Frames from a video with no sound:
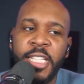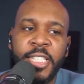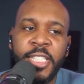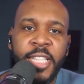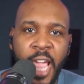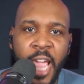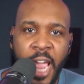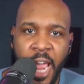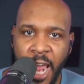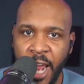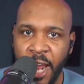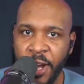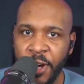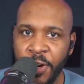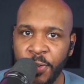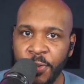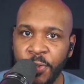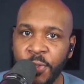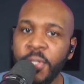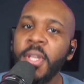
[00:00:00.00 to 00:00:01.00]
the
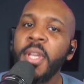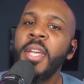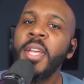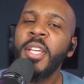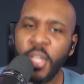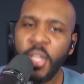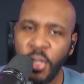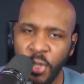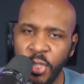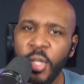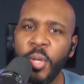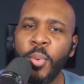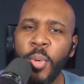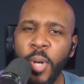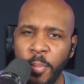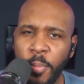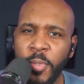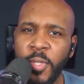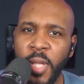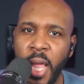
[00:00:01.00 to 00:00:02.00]
hounds. You see what
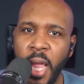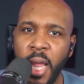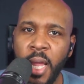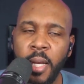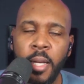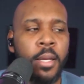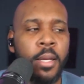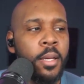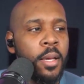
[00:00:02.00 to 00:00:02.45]
I'm saying?